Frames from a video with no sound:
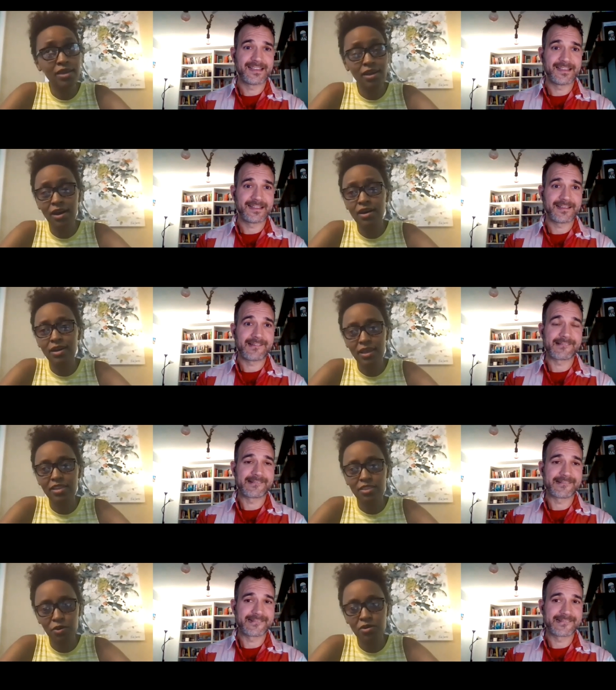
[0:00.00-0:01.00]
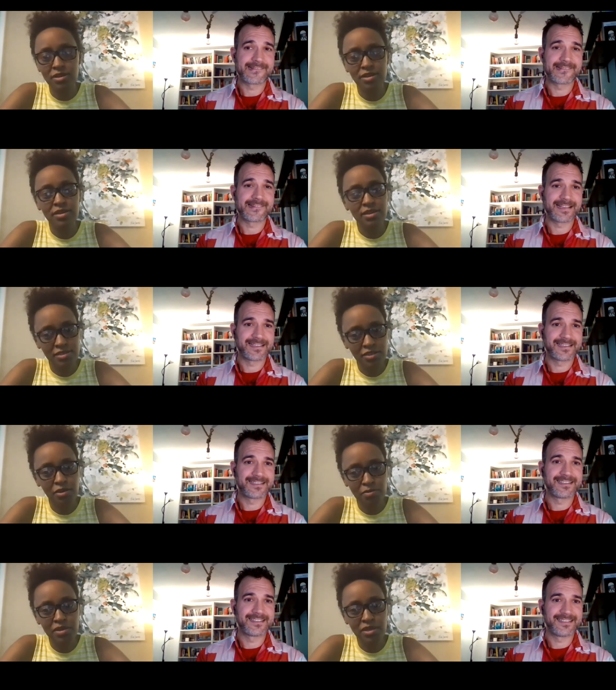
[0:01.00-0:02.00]
Speaker 1: young, and I thought it's gonna
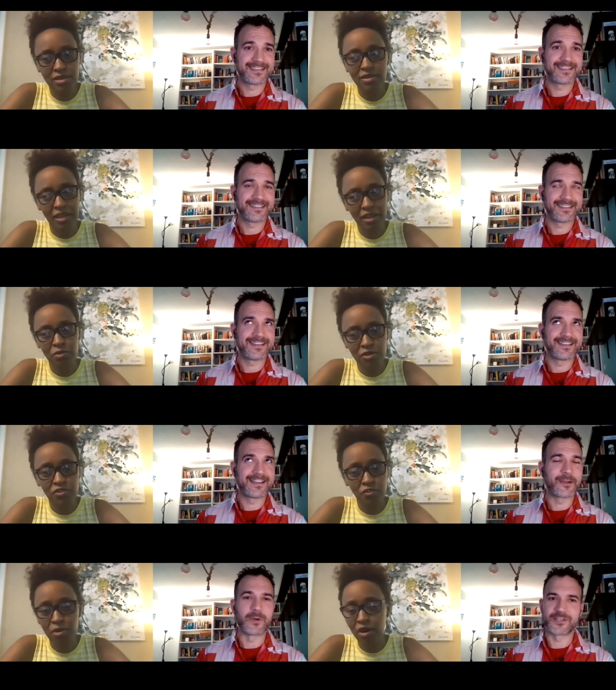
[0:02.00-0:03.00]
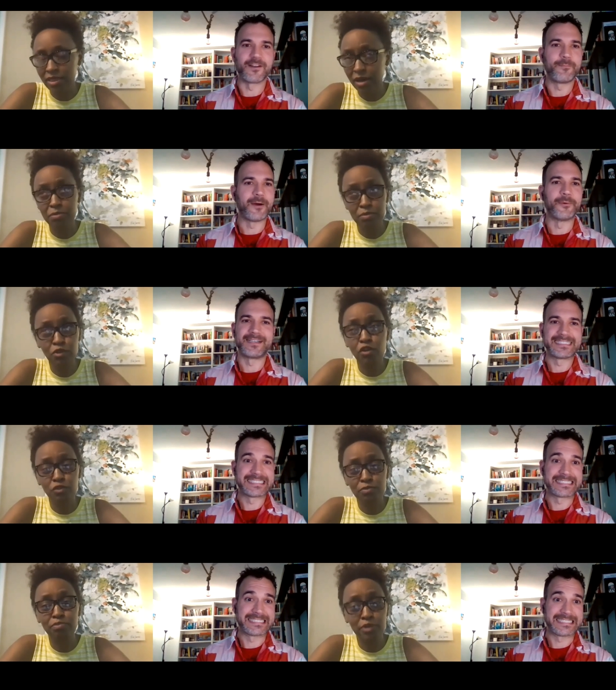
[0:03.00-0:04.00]
be like a question of power. Question that of power.
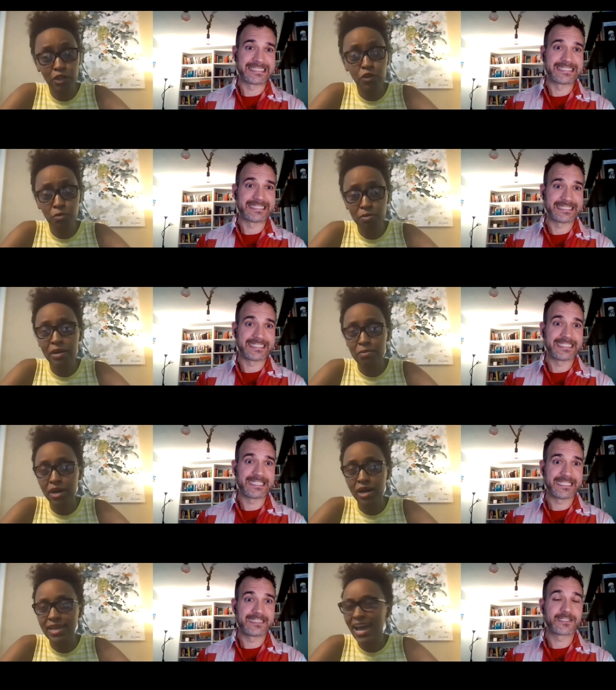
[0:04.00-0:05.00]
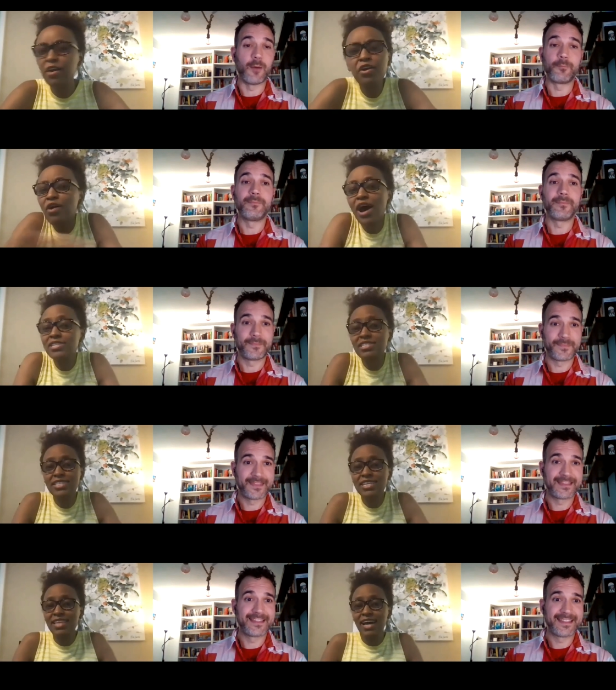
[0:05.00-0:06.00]
blew my mind. I don't know um, how she
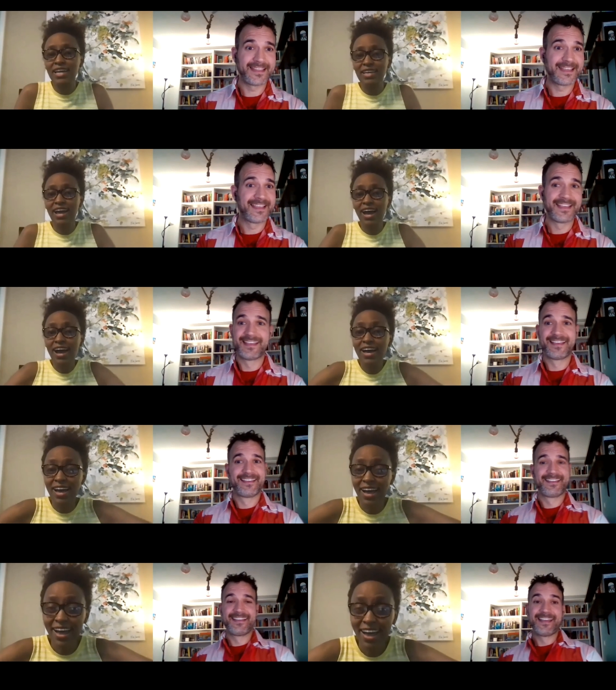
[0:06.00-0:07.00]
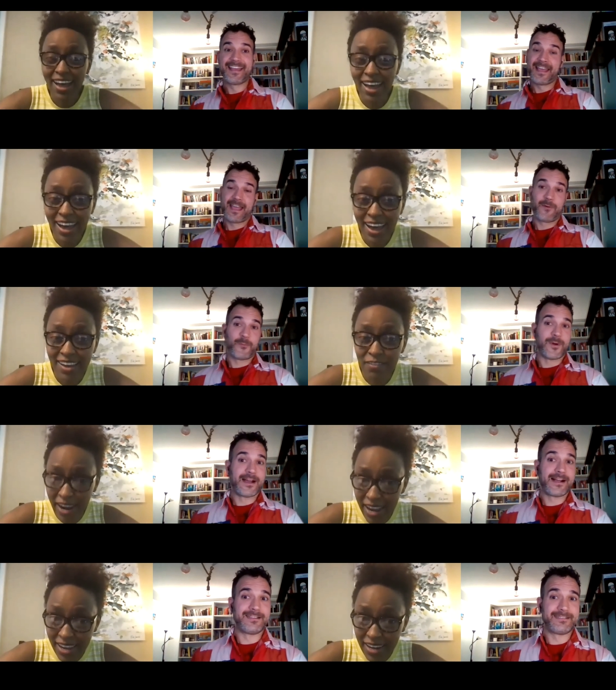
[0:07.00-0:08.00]
did
Speaker 2: that. Right?
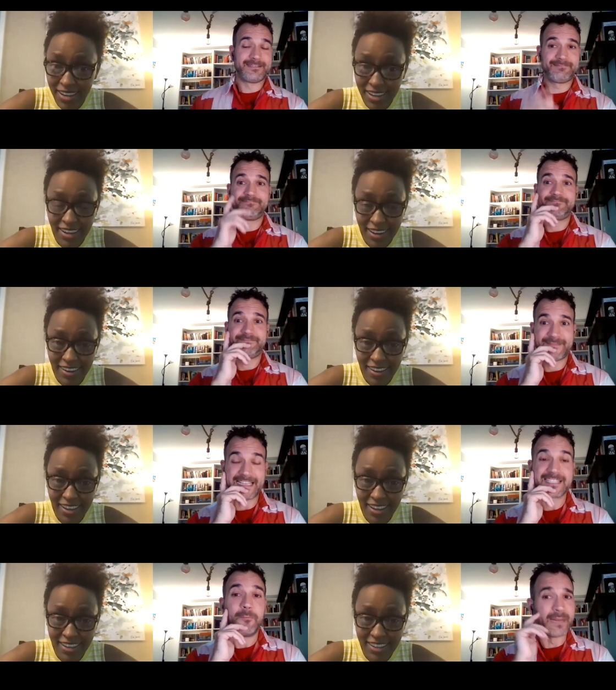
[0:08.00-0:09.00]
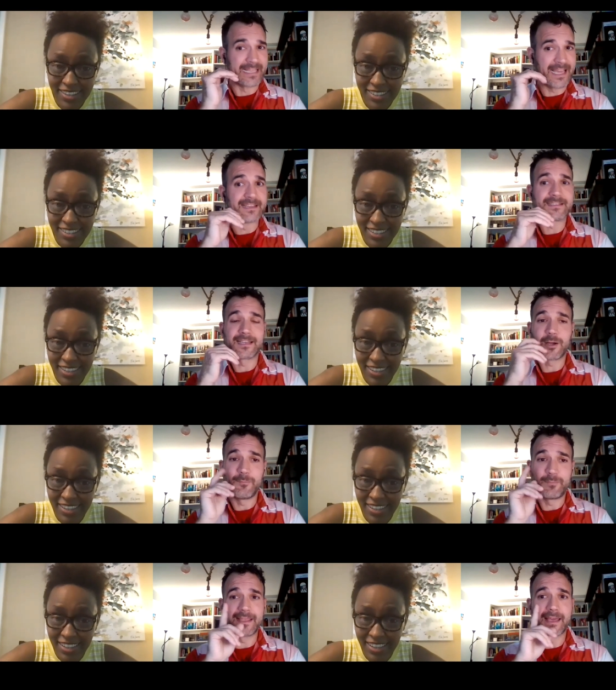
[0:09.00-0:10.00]
Well, it's complicated. It's a
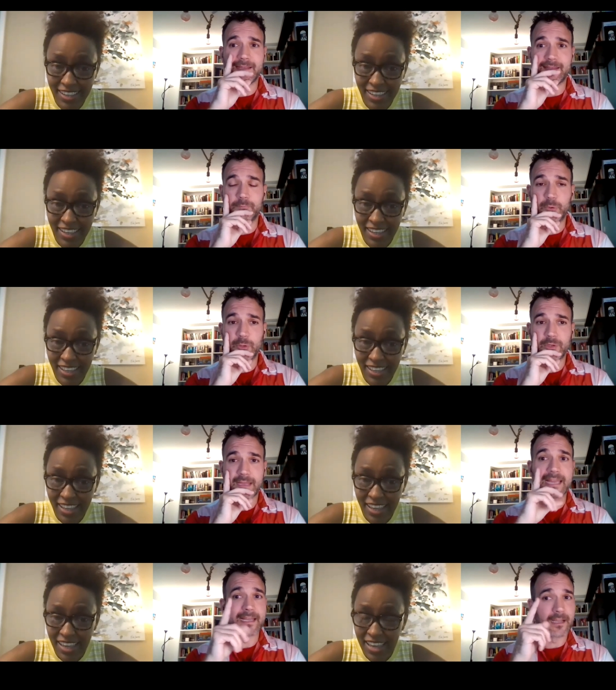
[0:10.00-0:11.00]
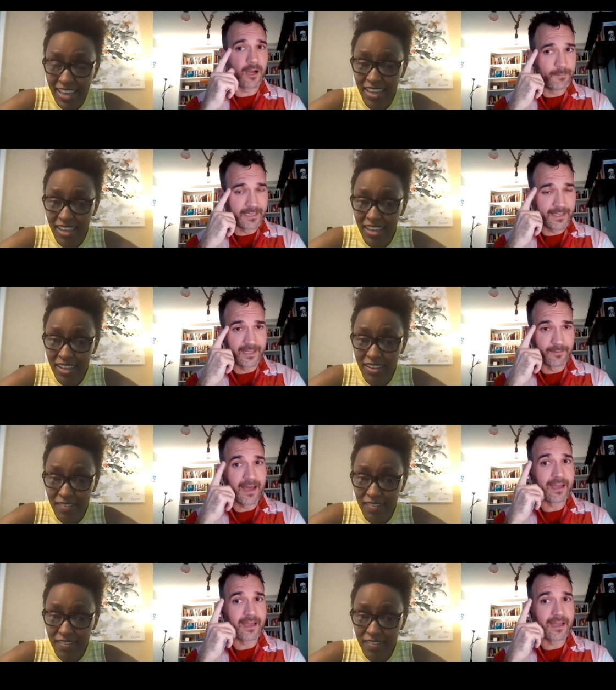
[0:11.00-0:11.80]
complicated book and a complicated